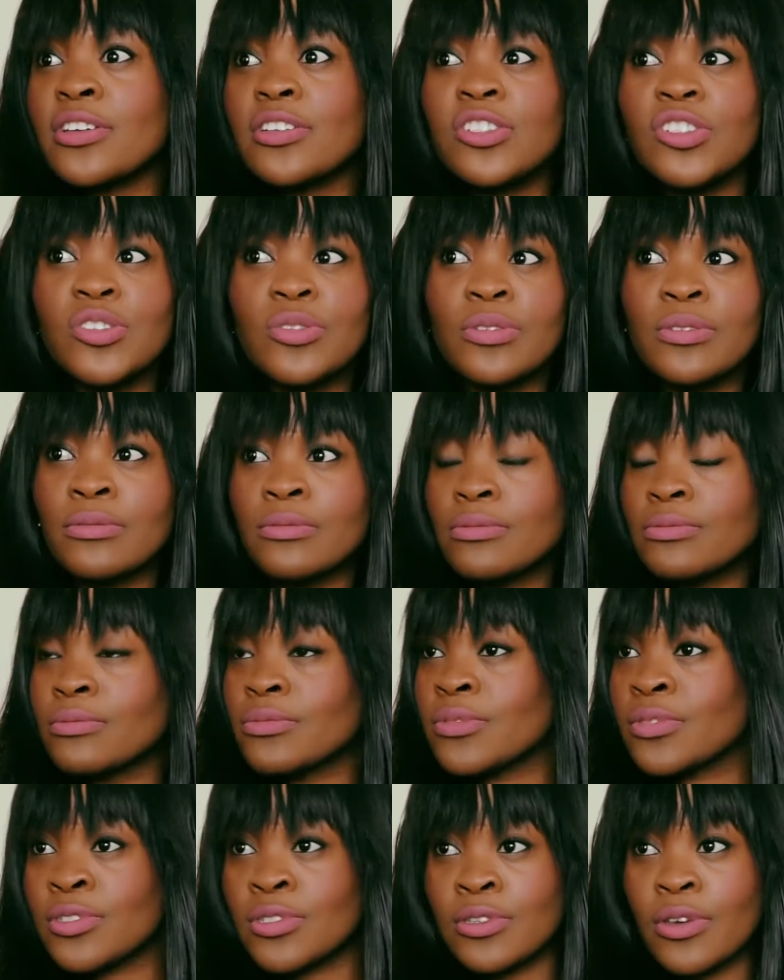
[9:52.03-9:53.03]
She was
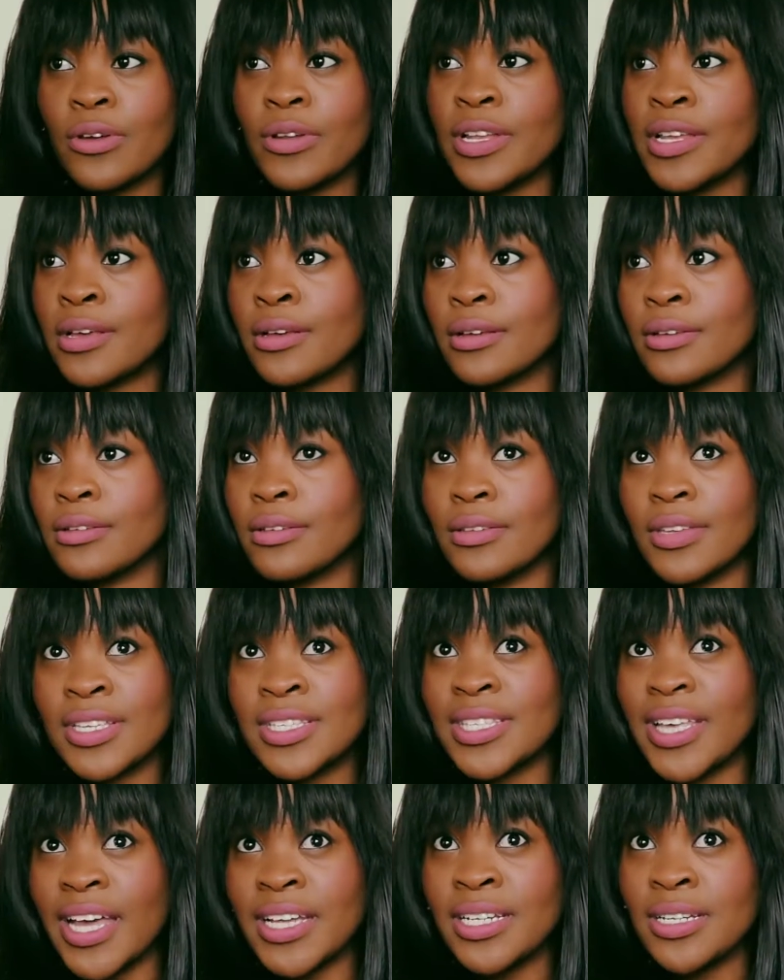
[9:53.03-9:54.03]
totally
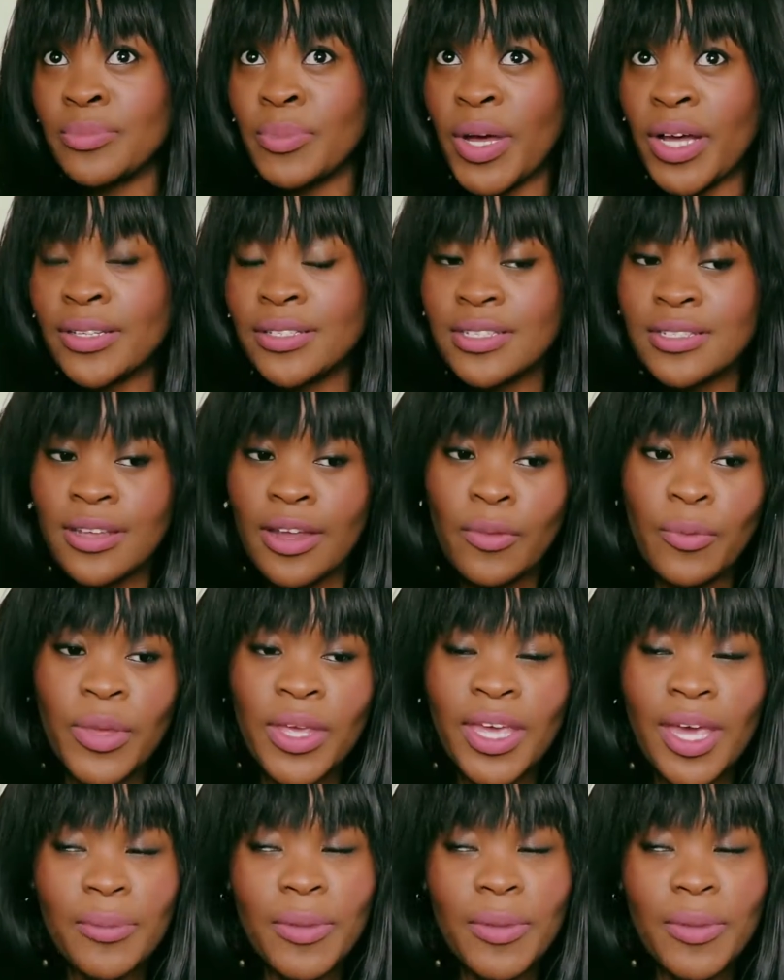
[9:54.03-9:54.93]
excited about it and we came